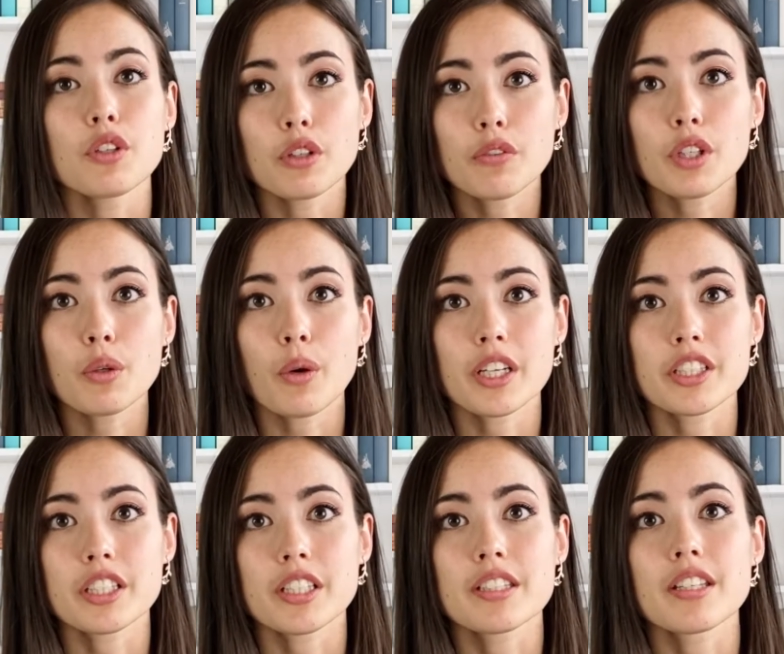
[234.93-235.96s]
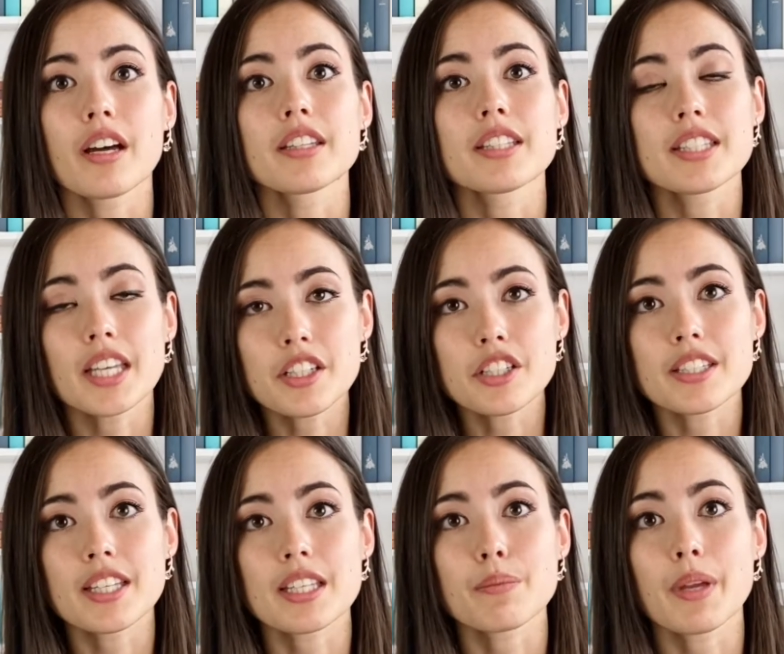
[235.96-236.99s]
of the questions on the SAGE
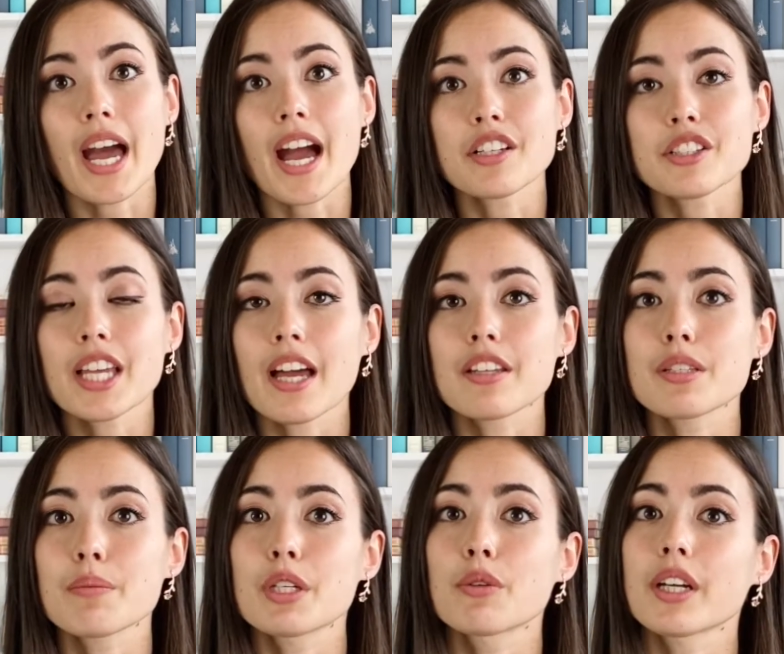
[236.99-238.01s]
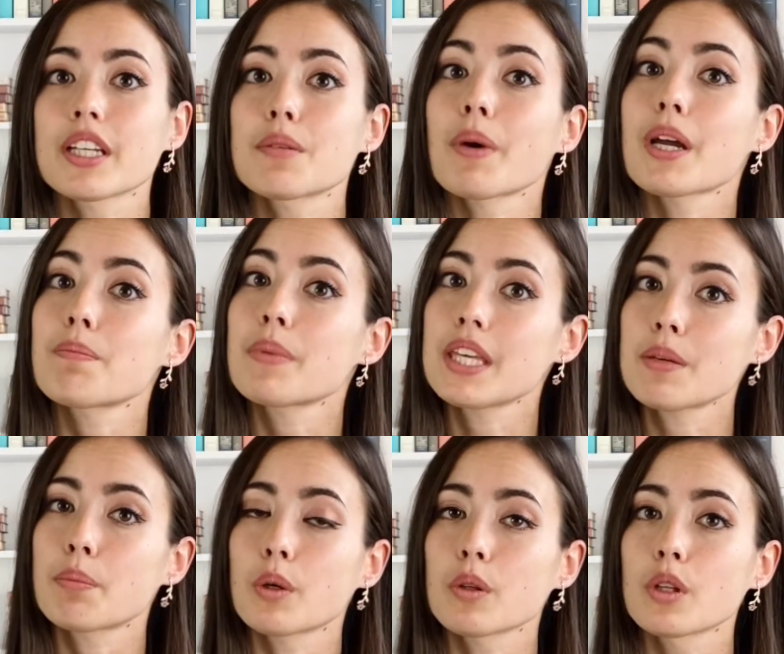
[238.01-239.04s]
assessment actually have to be graded by
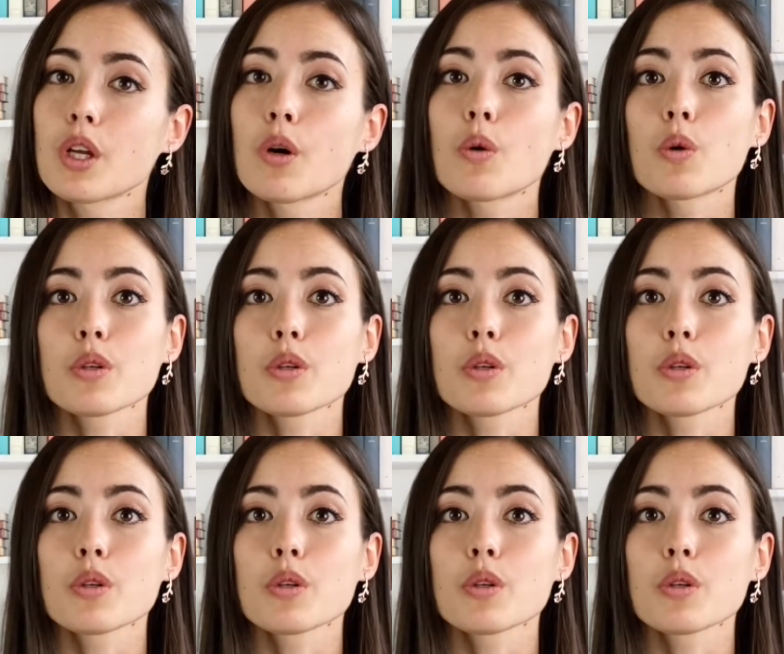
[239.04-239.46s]
people, or